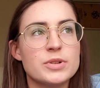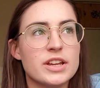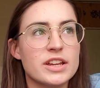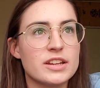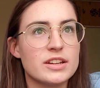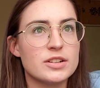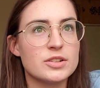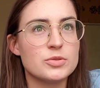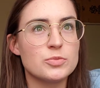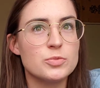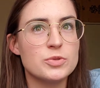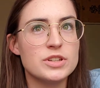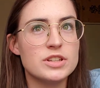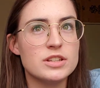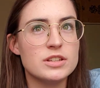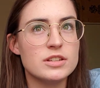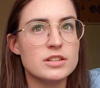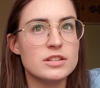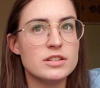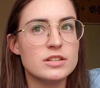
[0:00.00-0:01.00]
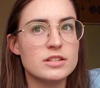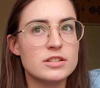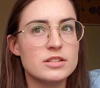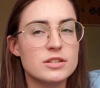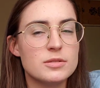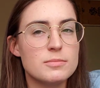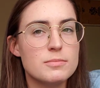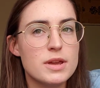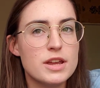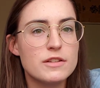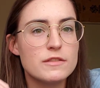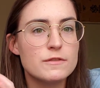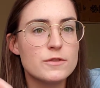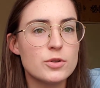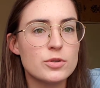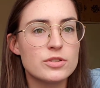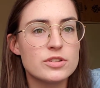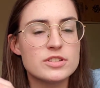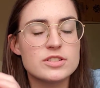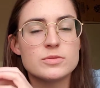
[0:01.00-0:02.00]
and the main
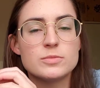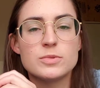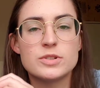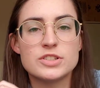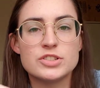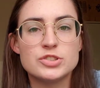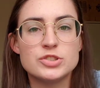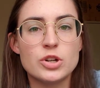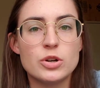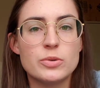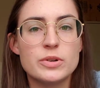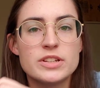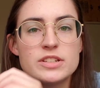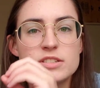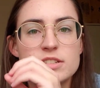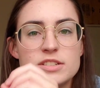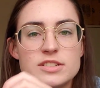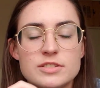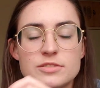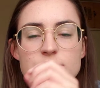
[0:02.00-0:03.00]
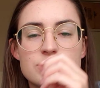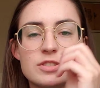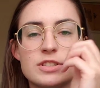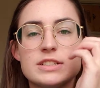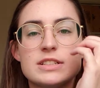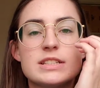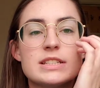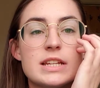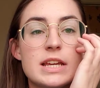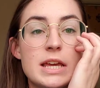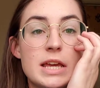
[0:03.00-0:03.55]
focus was going to different